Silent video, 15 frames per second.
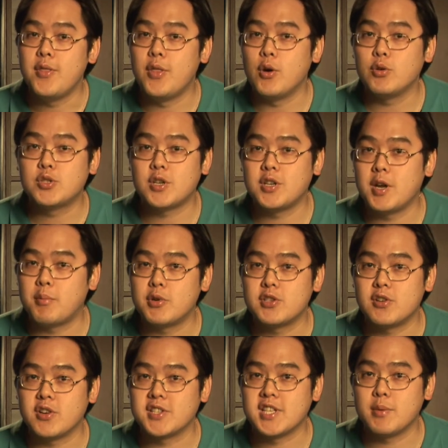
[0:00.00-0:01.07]
those are
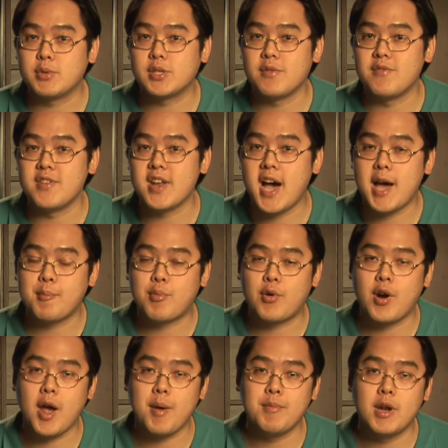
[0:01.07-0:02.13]
numbers or examples of not
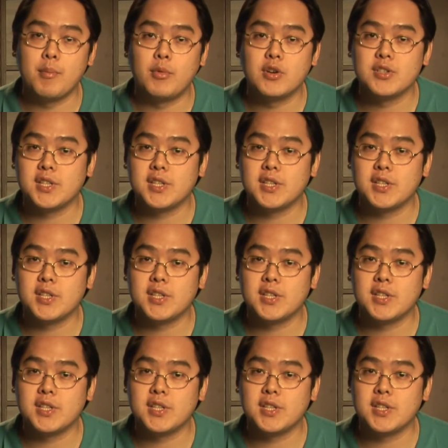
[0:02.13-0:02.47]
prime numbers.